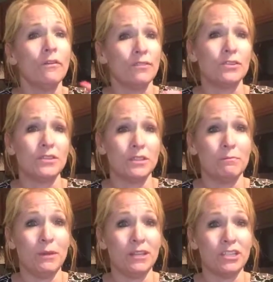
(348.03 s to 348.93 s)
versus the
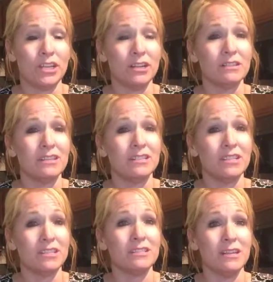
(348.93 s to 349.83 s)
big chunks that
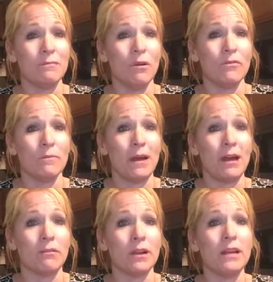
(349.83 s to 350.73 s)
just seem
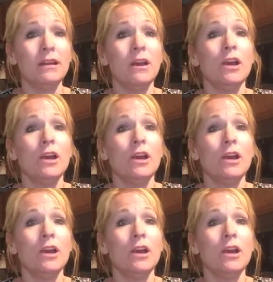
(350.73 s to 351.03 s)
overpowering.